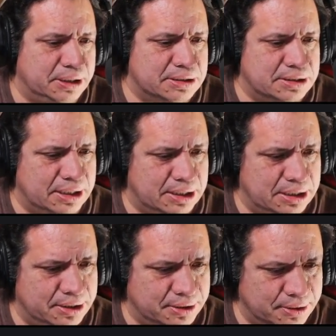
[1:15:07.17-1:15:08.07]
paste that
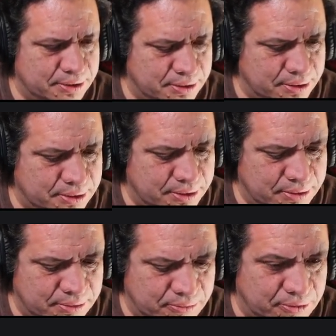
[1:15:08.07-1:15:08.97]
here.
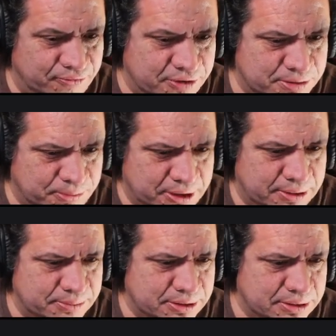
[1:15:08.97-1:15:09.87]
We'll first
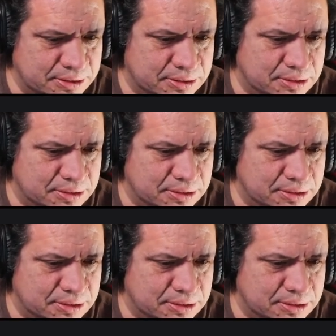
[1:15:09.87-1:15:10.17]
prompt.